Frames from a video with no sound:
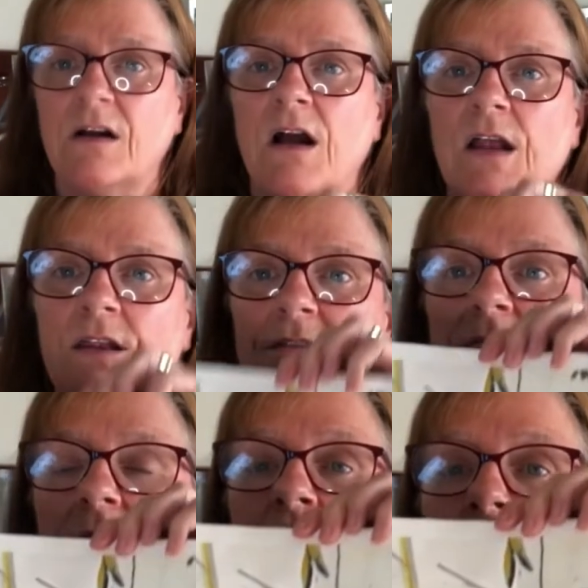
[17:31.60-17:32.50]
And
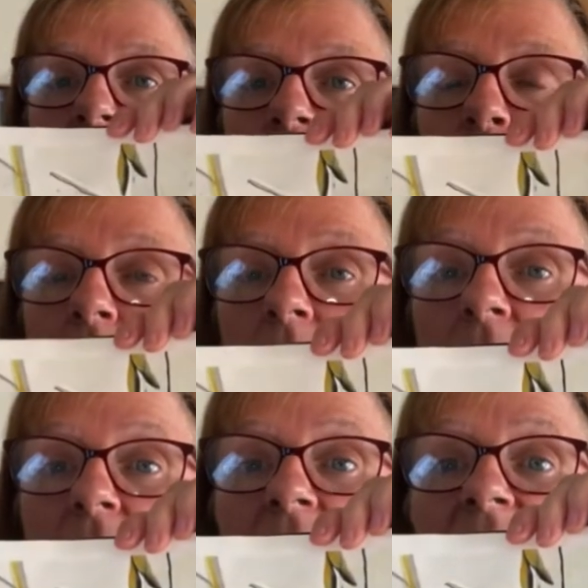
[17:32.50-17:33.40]
another one,
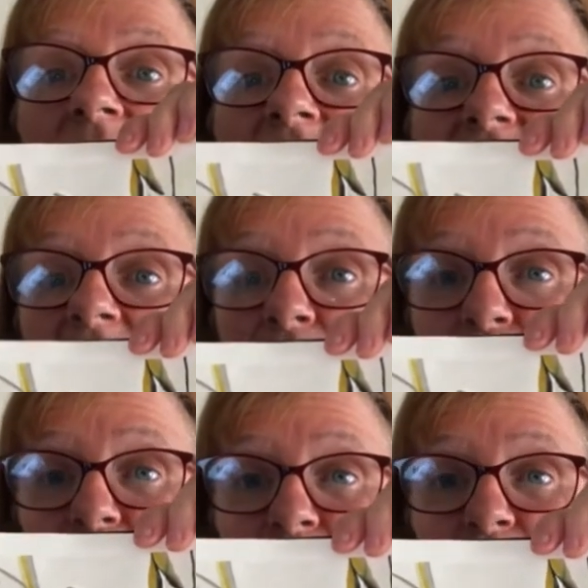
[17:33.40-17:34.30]
look, that's
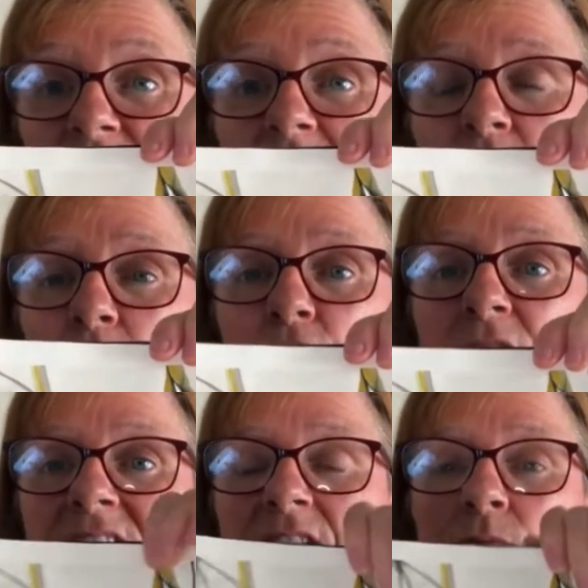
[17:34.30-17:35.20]
just some random
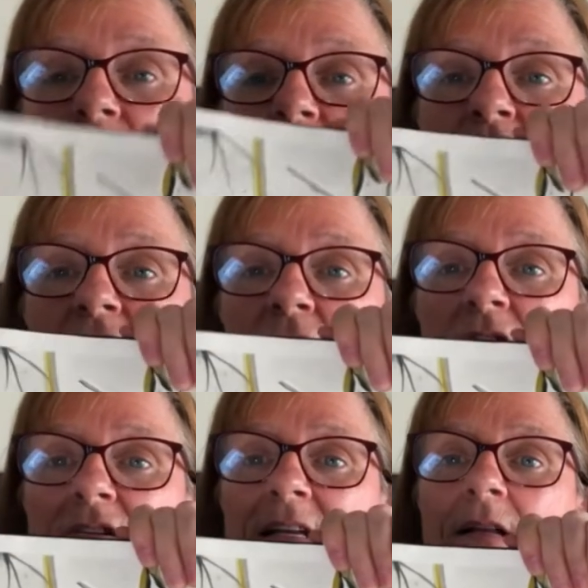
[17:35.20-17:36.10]
grasses with those, you know,
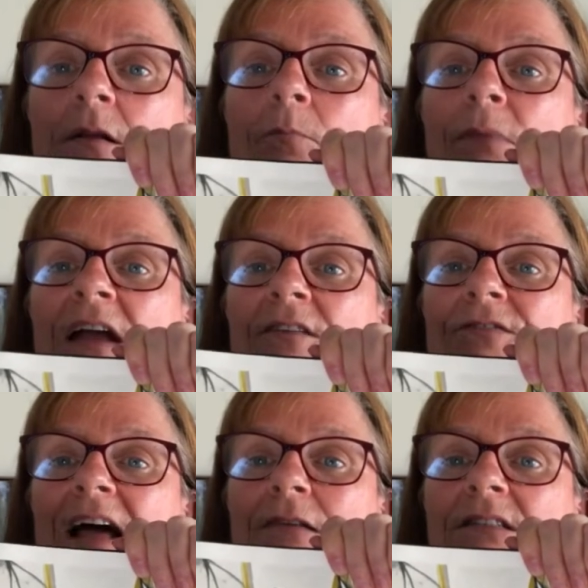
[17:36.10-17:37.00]
those little pink
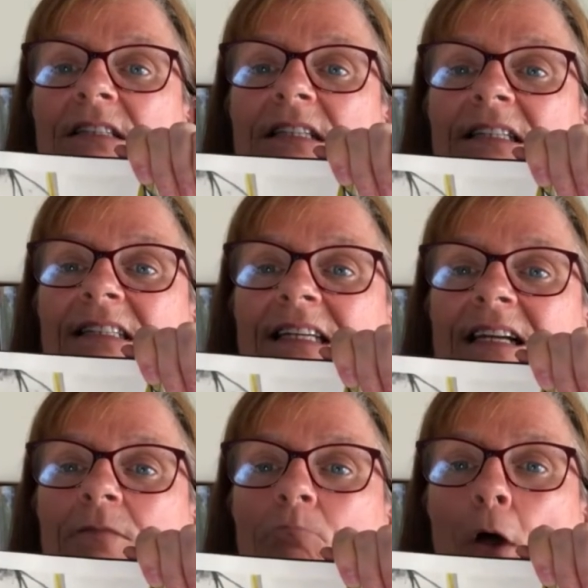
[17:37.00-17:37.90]
flowers that you
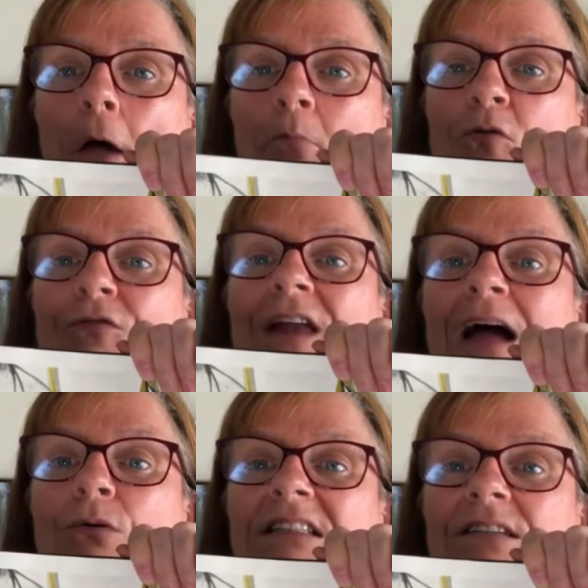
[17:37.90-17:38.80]
see and purple
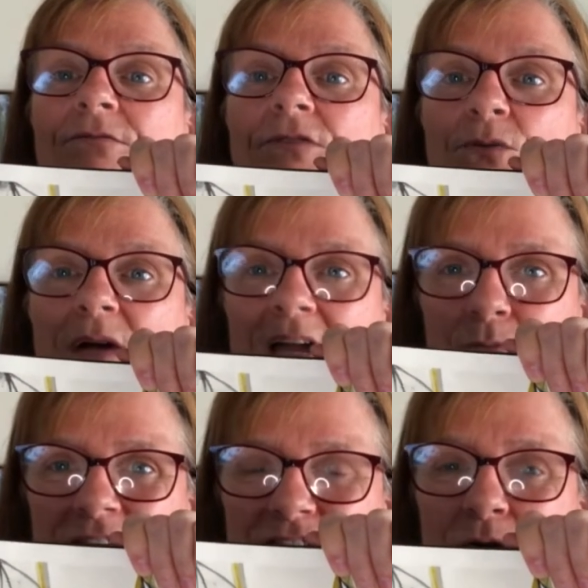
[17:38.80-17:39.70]
flowers everywhere
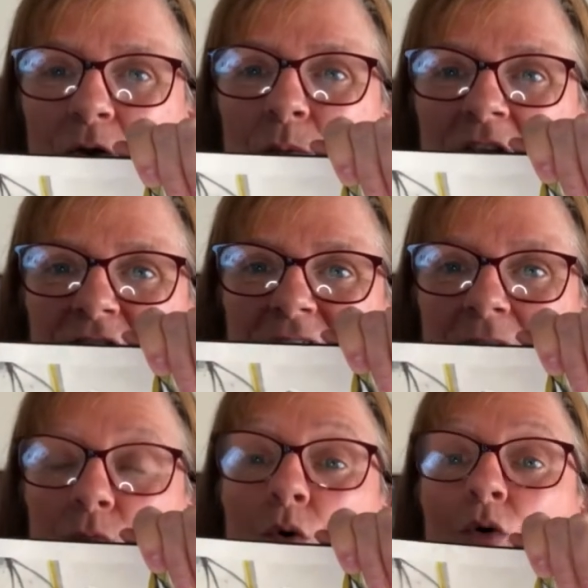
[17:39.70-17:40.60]
when you're
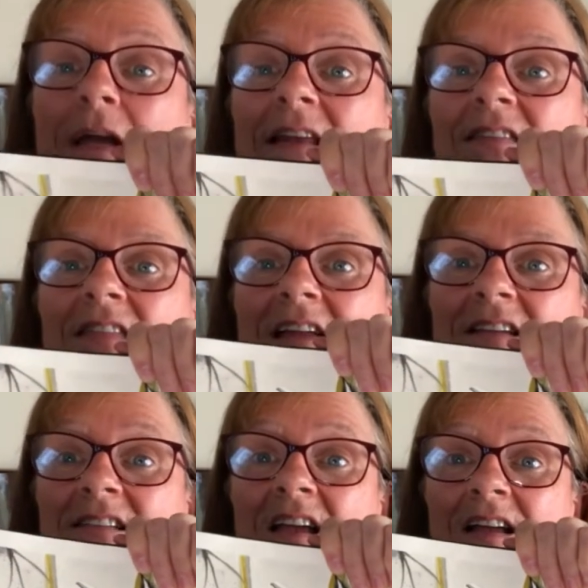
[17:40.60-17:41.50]
out walking and
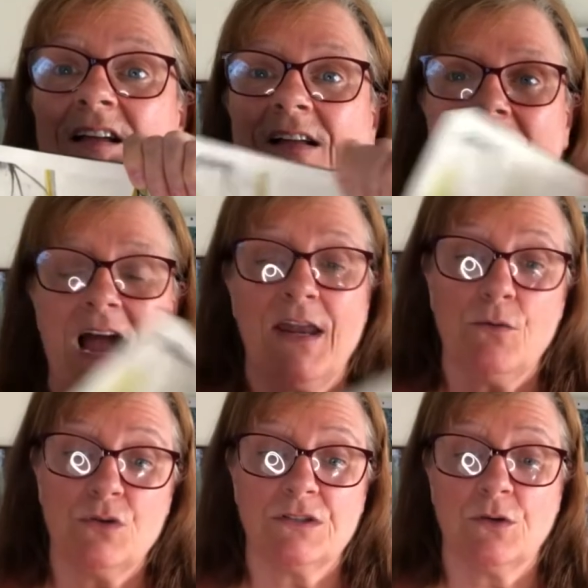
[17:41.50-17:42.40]
things. And I
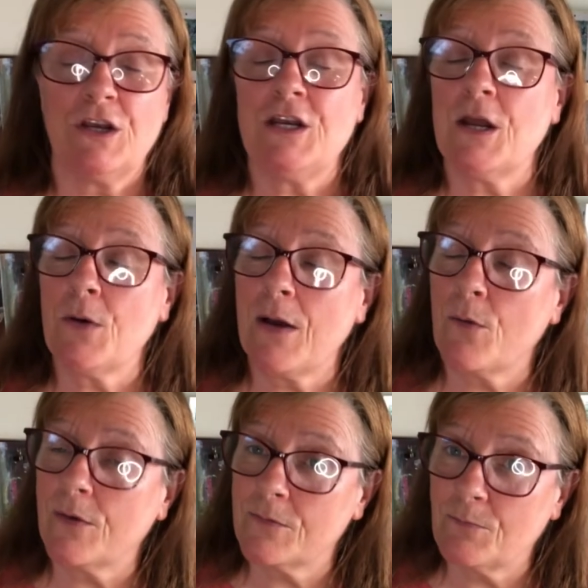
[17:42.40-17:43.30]
was, you know how
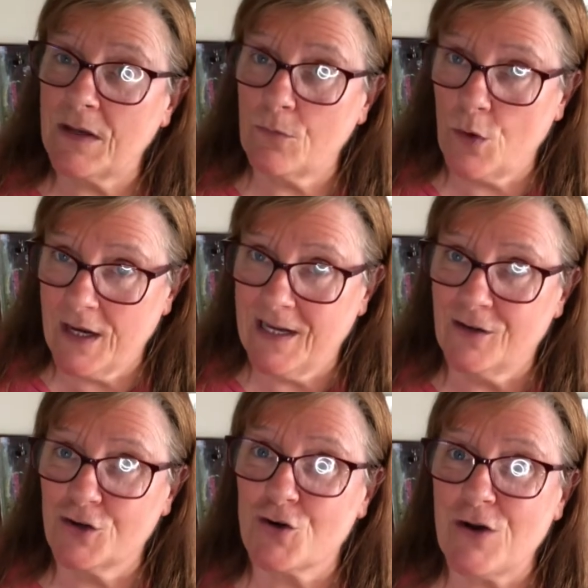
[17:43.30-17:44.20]
I've been working
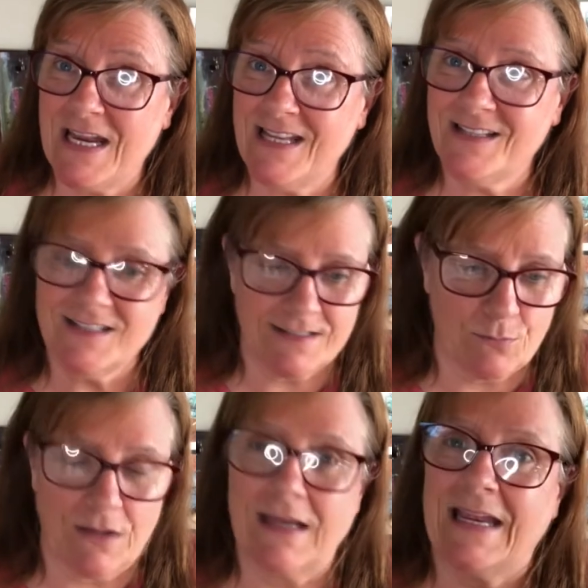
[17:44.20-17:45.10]
on greens?
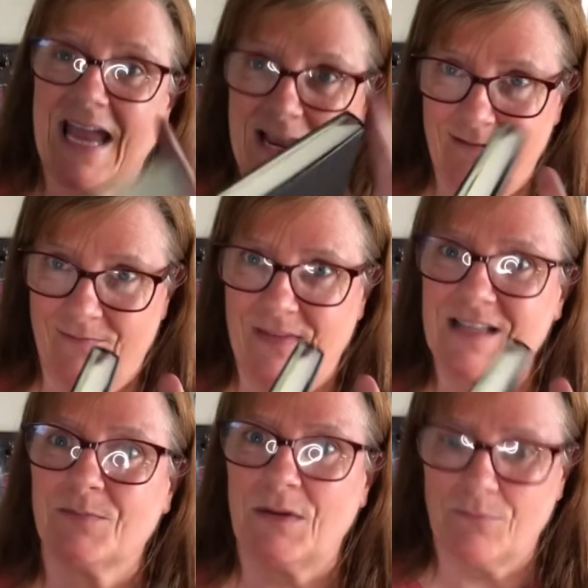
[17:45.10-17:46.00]
Well, again,
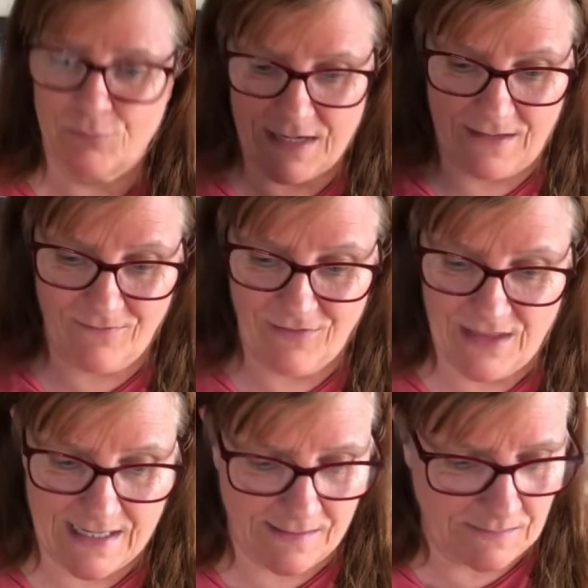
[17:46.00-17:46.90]
that's been brilliant for
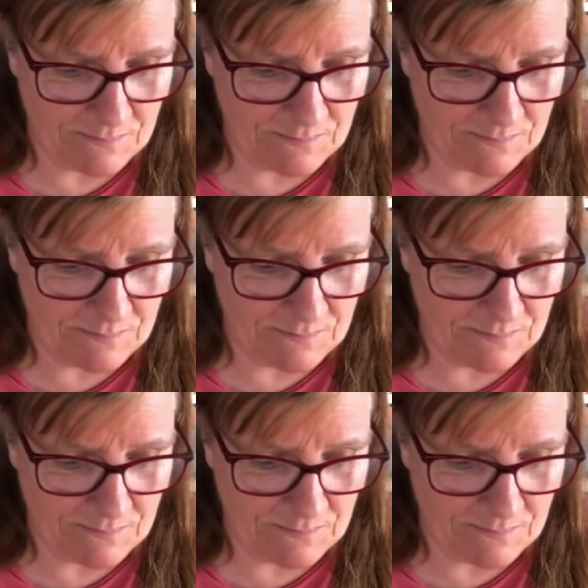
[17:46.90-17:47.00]
that.